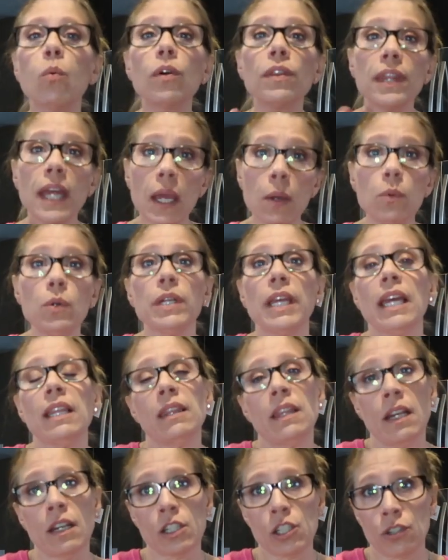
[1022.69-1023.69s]
well, they will
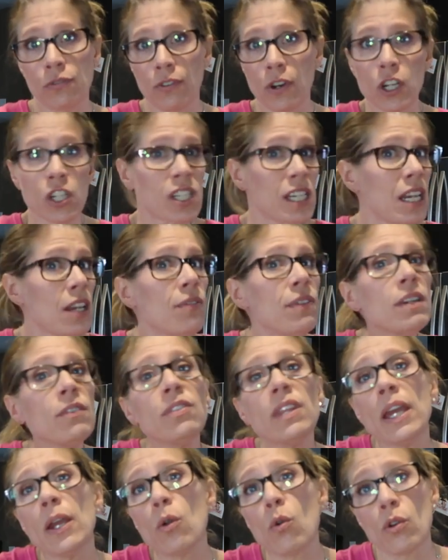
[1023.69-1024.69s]
get theirs first, even
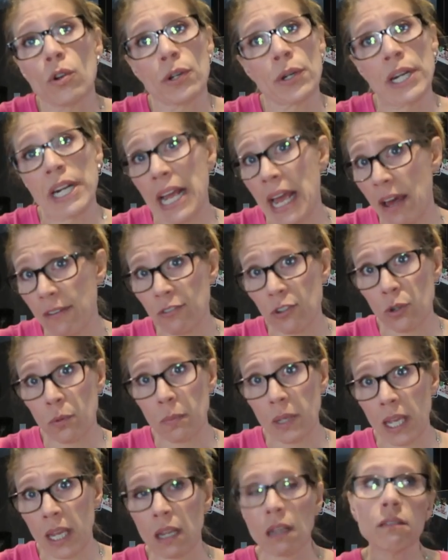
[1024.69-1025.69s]
if they order it after
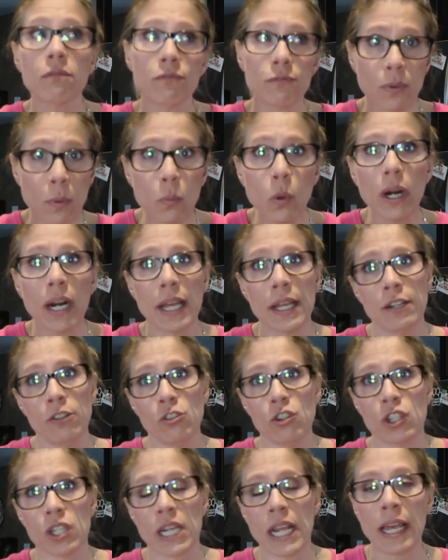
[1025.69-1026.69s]
me, from what I
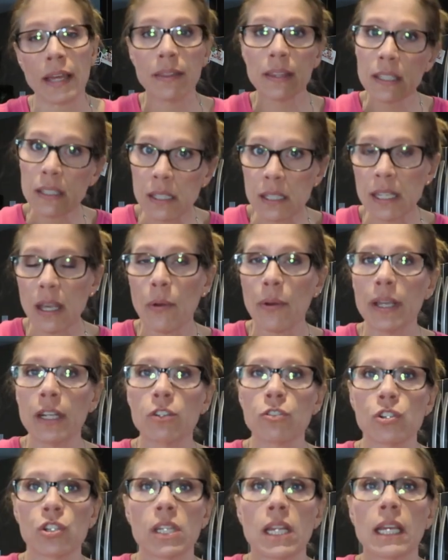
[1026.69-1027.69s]
understand. This is how I
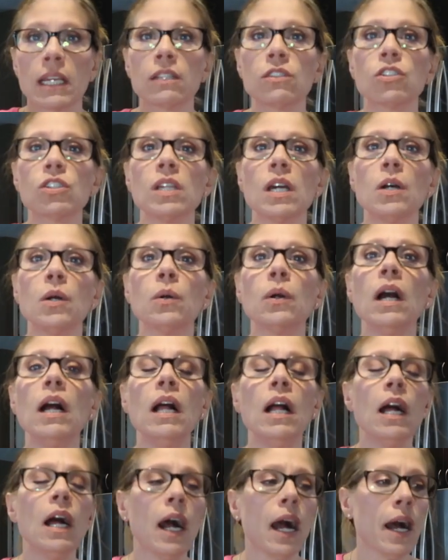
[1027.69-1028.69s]
understand. So
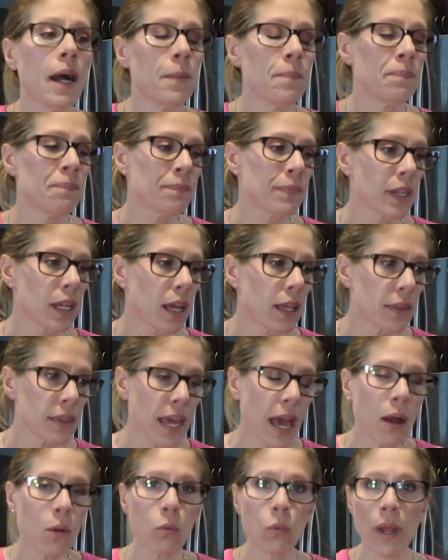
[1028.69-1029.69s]

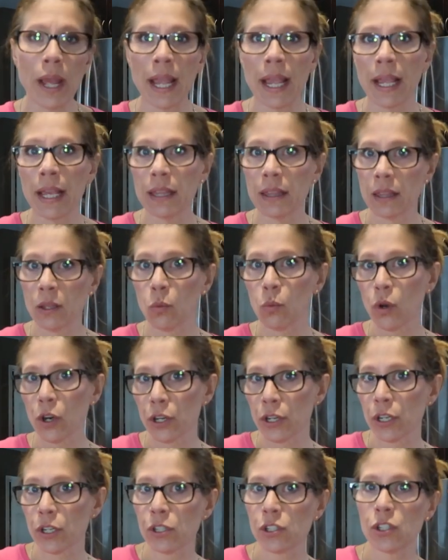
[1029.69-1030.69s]
that way the
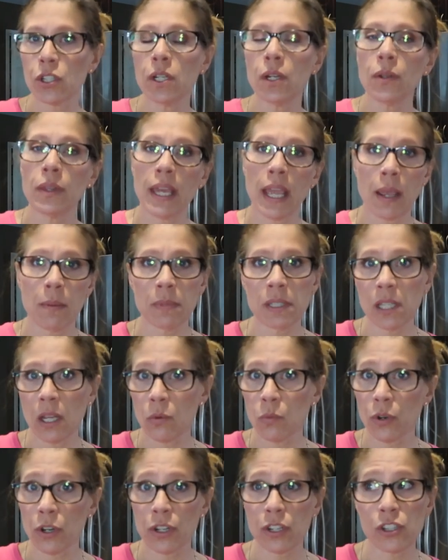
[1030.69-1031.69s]
workers, you know, the
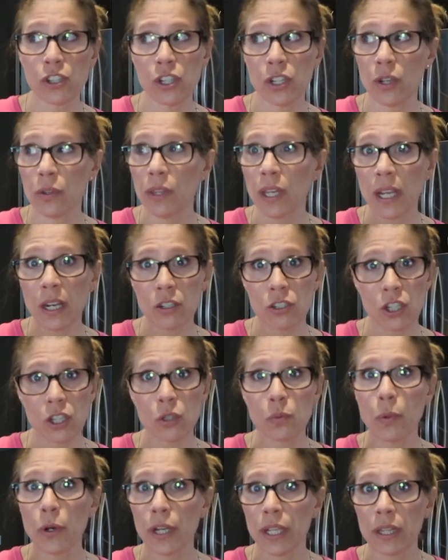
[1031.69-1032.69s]
Amazon workers, you know, they are
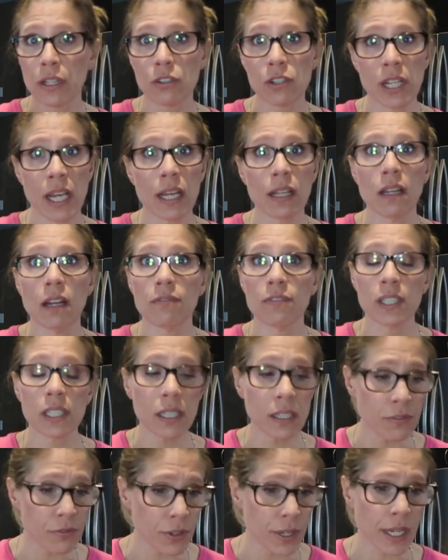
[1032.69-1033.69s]
just working their tail off.
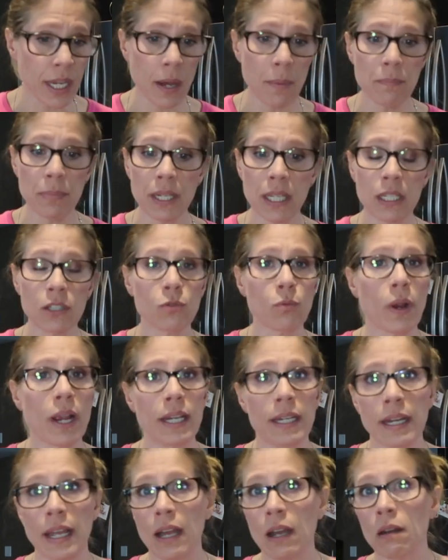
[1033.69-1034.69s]
Delivery companies
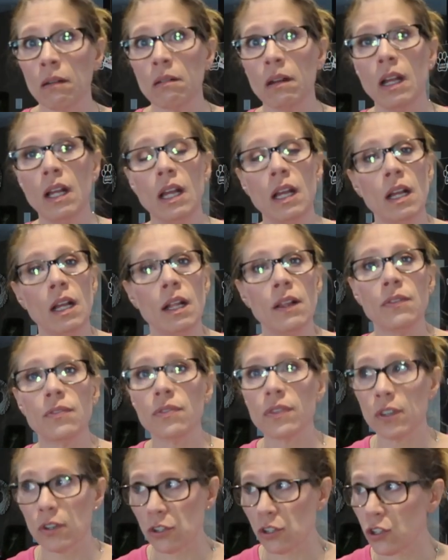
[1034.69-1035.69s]
right now,
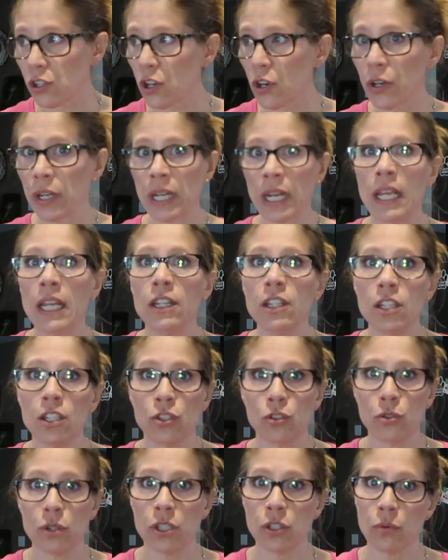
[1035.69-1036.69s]
there are certain
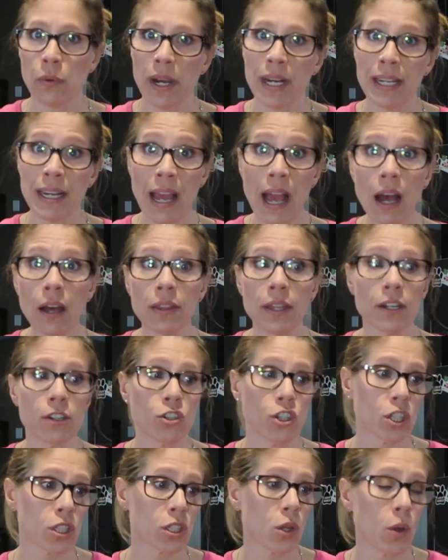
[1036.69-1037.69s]
industries right now that are
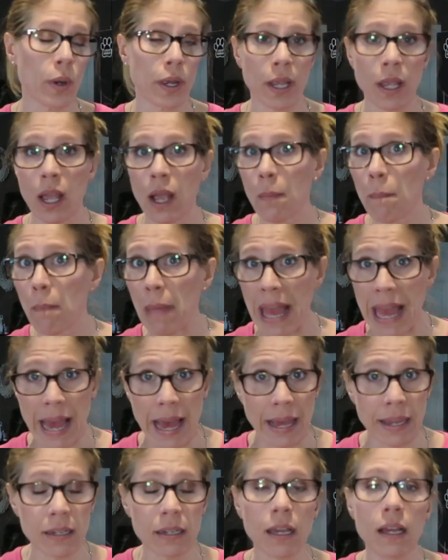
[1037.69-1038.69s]
just going
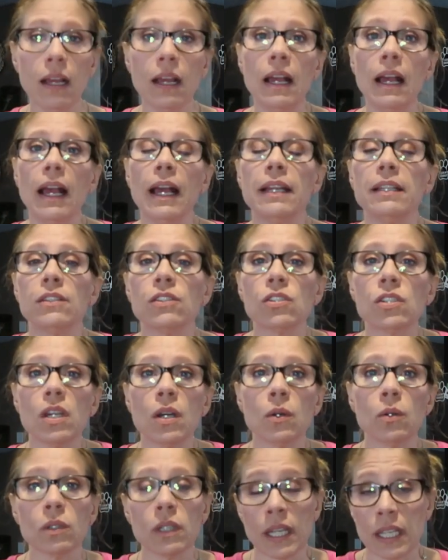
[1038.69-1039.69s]
mad. And
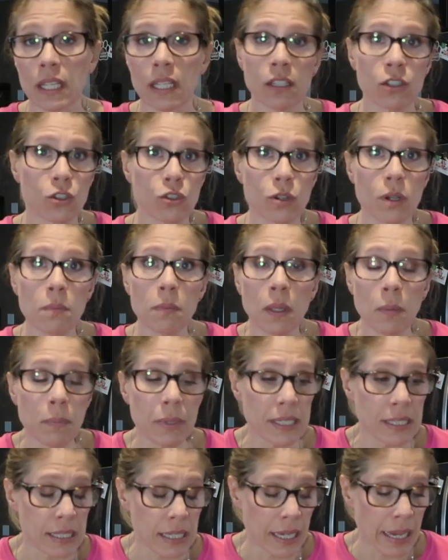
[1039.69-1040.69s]
so like extremely
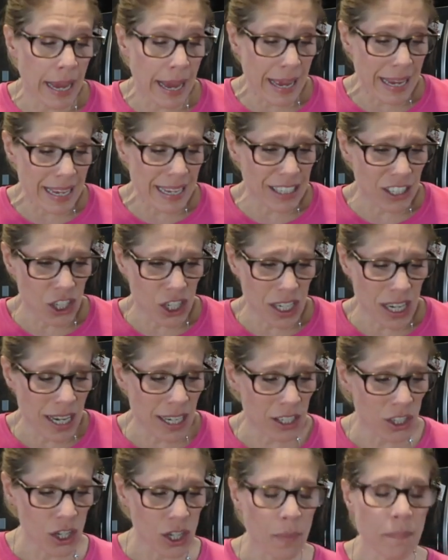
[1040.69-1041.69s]
busy,
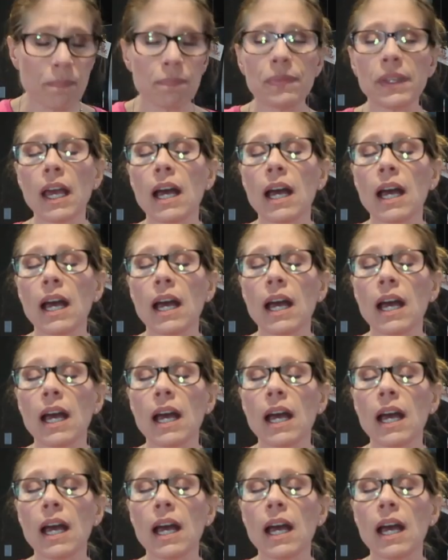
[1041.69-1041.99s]
itch.